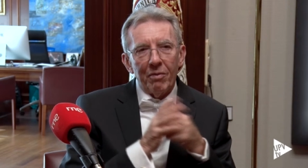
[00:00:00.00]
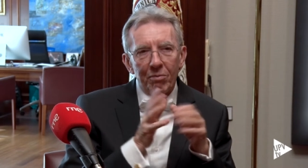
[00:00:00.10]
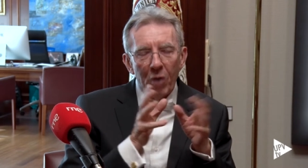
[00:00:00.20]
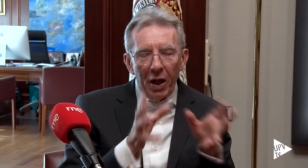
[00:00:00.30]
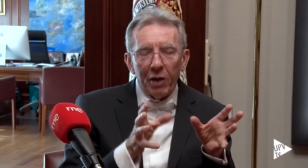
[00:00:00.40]

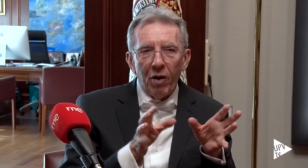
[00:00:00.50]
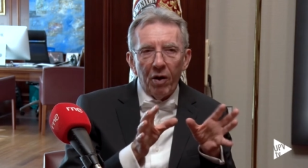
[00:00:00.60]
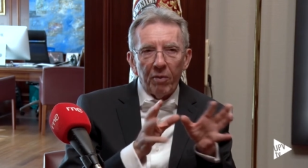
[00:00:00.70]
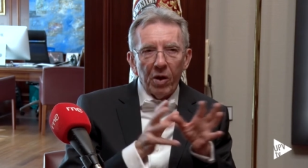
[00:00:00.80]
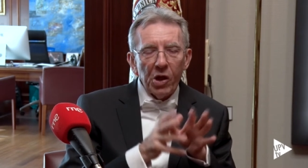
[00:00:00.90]

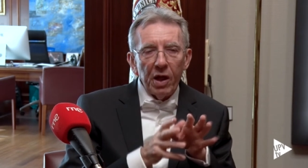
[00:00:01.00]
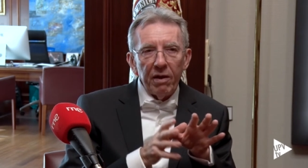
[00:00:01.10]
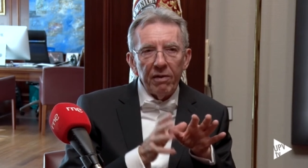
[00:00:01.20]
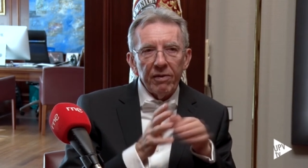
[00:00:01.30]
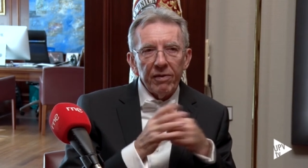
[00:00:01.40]
molecular
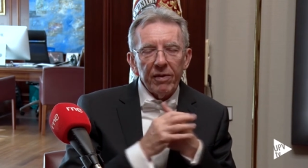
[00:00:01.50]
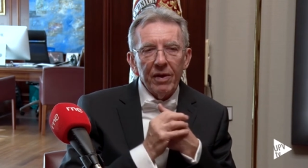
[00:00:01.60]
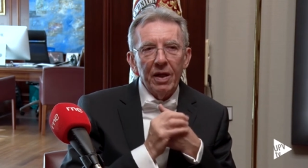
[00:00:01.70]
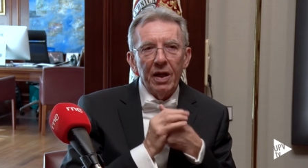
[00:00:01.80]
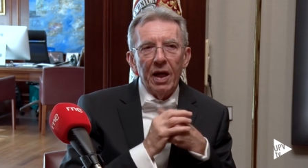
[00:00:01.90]
machines
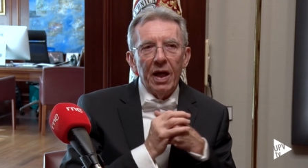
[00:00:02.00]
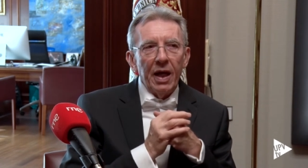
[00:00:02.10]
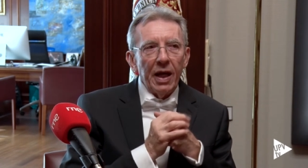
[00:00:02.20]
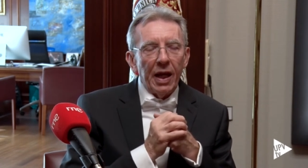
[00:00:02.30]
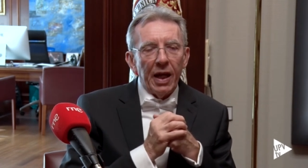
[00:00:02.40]

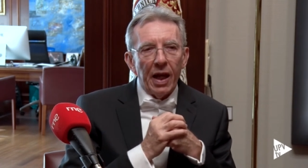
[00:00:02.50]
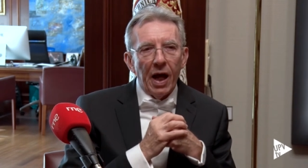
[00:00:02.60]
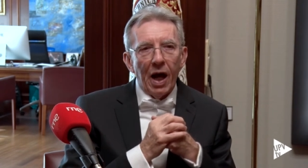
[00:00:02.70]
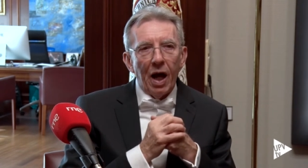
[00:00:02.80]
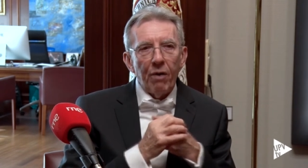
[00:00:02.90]
in
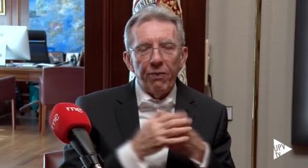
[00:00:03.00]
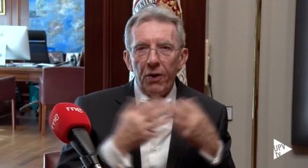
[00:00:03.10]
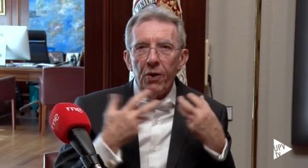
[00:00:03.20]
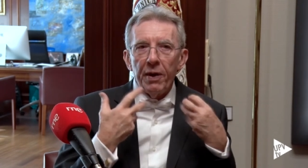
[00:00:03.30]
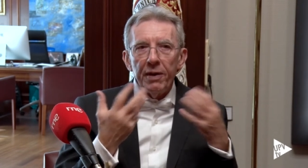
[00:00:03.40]
uh,
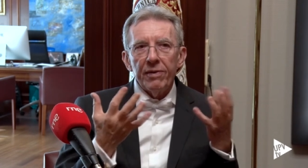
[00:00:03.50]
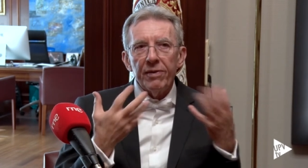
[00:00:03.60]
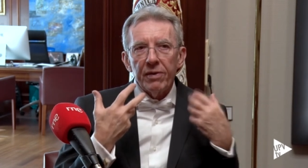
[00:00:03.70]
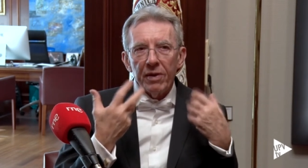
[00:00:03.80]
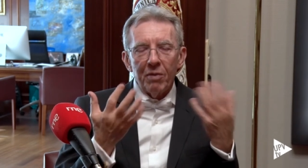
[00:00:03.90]

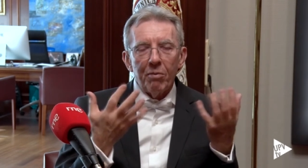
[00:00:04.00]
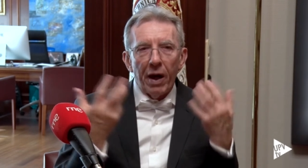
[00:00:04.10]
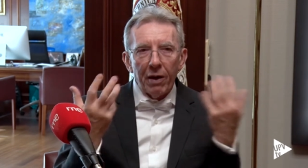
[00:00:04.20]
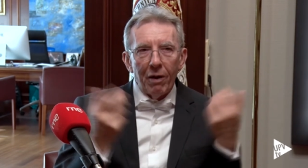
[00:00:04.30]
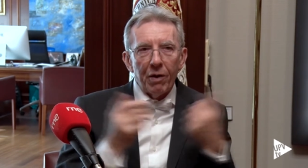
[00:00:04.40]
fluids, in
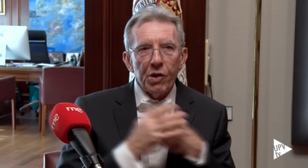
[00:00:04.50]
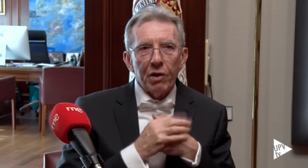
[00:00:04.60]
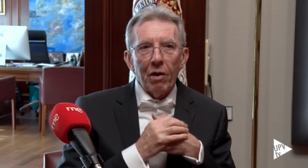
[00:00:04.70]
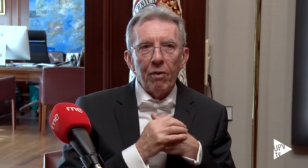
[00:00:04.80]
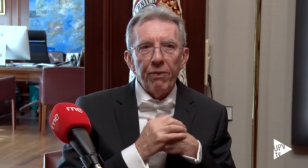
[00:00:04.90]

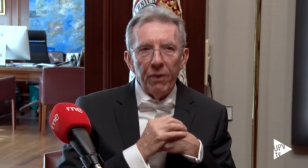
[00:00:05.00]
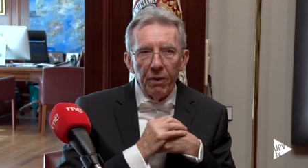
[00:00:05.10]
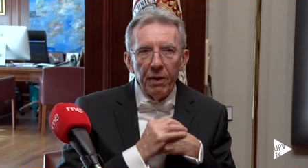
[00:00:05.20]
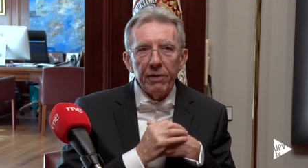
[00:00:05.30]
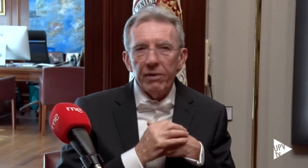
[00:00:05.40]
biological
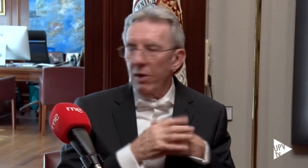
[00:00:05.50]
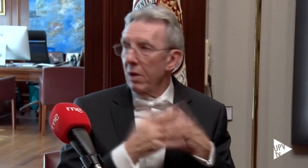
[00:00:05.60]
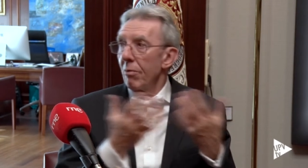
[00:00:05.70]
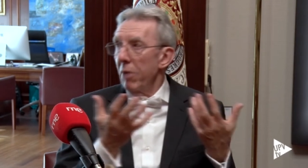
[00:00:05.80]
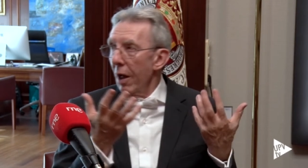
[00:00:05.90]
fluids,
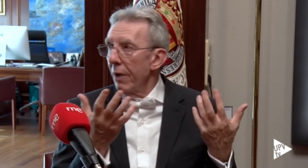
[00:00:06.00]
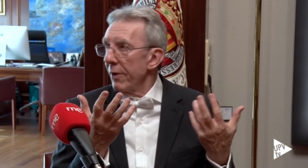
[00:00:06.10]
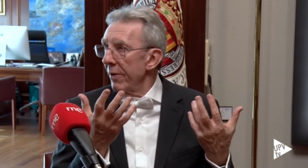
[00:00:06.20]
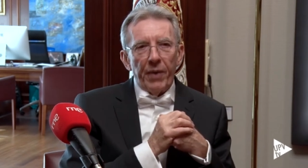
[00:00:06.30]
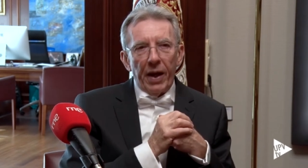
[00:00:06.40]
in
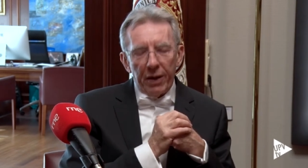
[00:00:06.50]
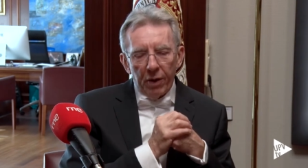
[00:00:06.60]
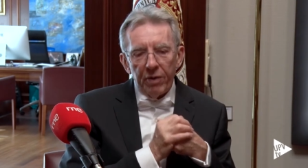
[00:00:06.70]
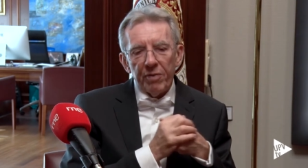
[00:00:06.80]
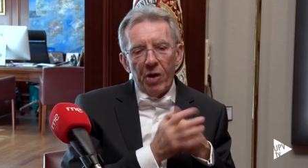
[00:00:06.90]
blood. And
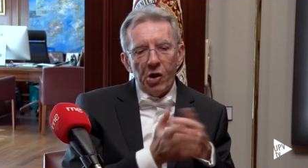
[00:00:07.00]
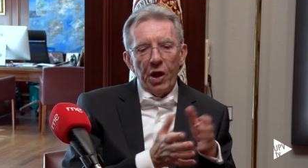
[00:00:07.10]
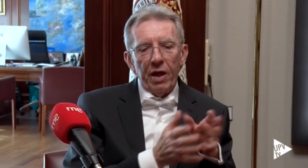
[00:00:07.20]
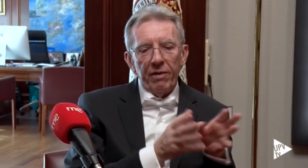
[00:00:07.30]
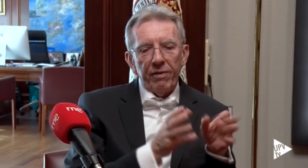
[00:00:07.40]
those
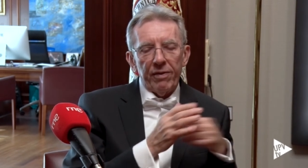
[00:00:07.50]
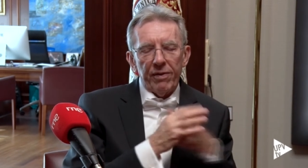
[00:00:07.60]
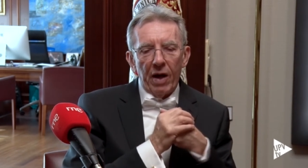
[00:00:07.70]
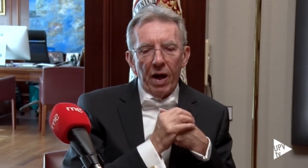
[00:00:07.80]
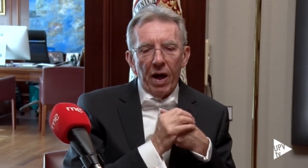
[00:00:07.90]
machines
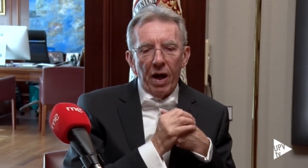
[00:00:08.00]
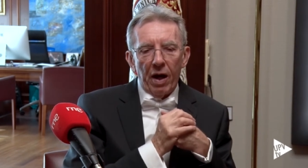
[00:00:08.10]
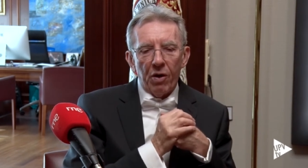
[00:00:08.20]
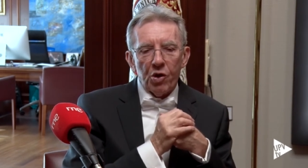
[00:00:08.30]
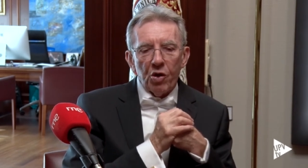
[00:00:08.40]

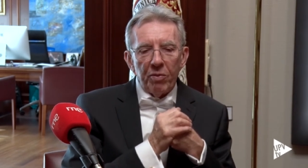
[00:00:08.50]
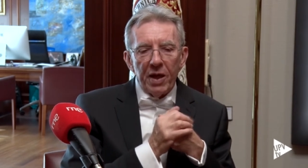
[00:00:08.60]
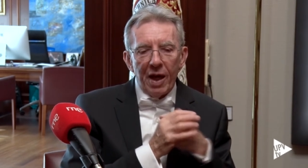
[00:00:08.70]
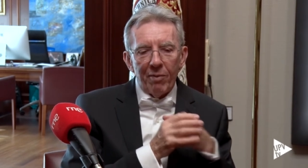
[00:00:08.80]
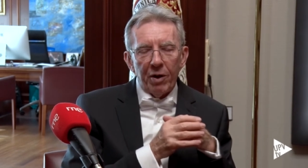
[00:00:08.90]
uh, should
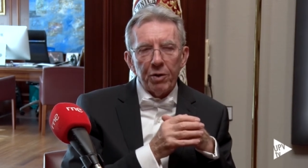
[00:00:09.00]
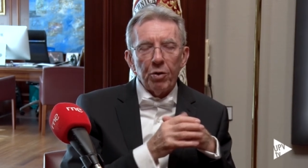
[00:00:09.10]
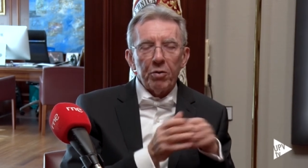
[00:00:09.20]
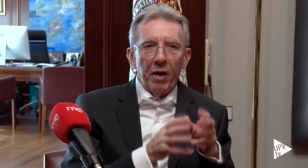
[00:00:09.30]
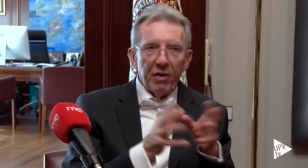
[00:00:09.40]
be able to
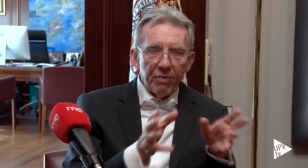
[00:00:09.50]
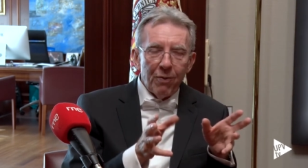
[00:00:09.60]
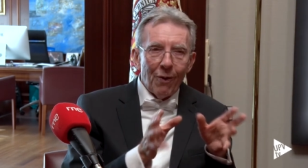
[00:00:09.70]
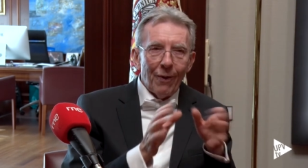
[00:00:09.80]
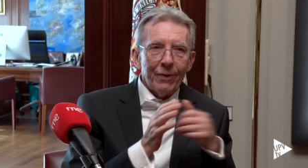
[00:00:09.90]

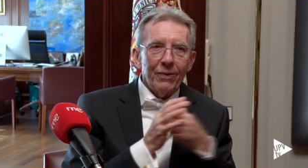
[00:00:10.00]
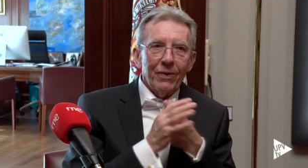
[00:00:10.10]
transport